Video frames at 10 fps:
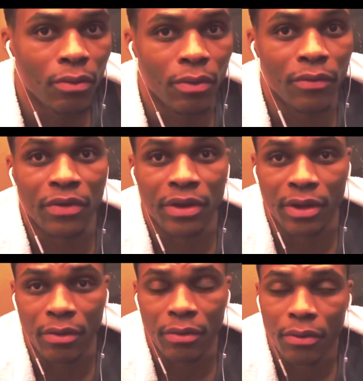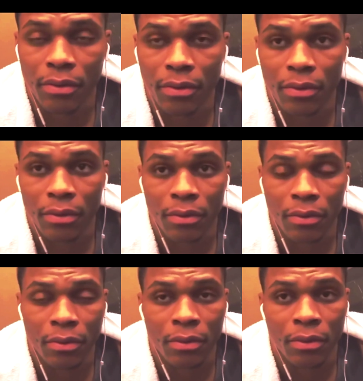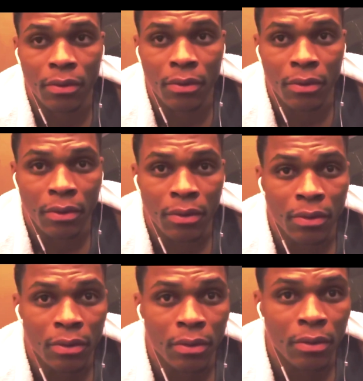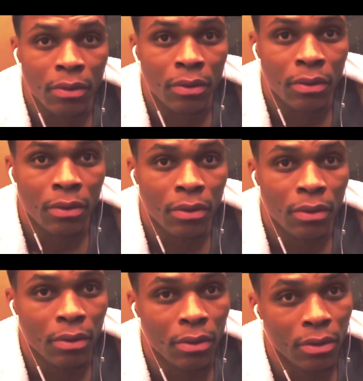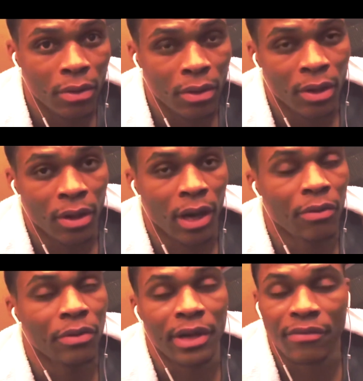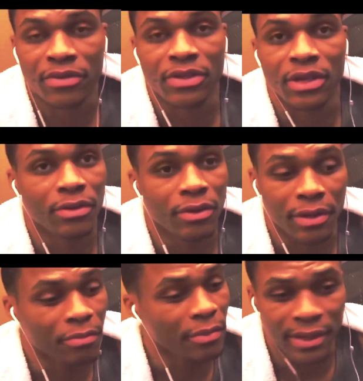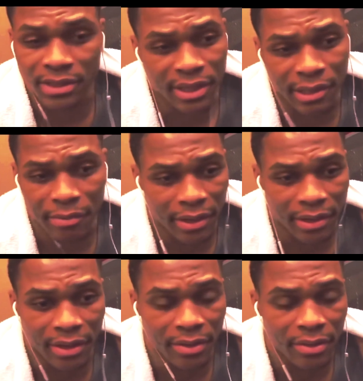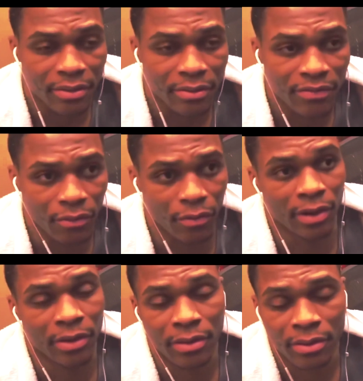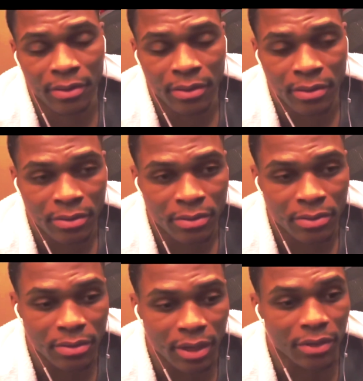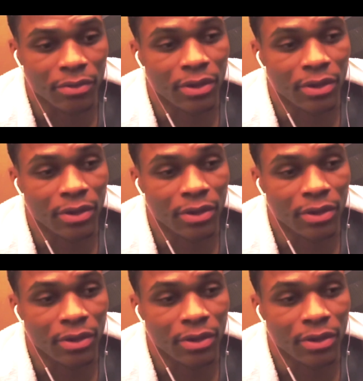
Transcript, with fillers: What video? It's a video of you putting up a shot pregame. Ran off and yelled I something. I would never say tunnel. no other man's name like that, for one. Thank you,